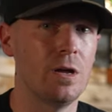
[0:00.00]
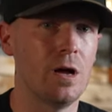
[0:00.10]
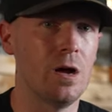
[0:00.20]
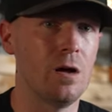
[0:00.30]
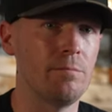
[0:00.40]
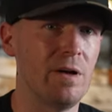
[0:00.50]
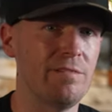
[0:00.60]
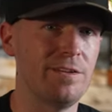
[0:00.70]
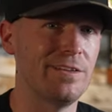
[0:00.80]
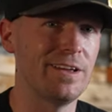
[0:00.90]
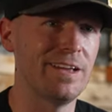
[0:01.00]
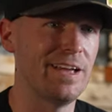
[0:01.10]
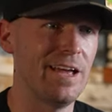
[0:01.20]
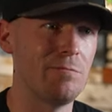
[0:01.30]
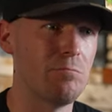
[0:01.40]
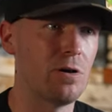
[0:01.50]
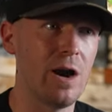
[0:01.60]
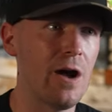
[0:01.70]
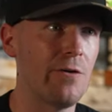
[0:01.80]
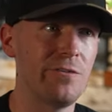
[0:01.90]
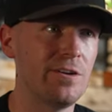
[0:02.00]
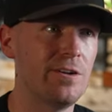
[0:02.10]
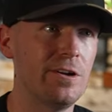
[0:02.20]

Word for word: I feel like it had brown,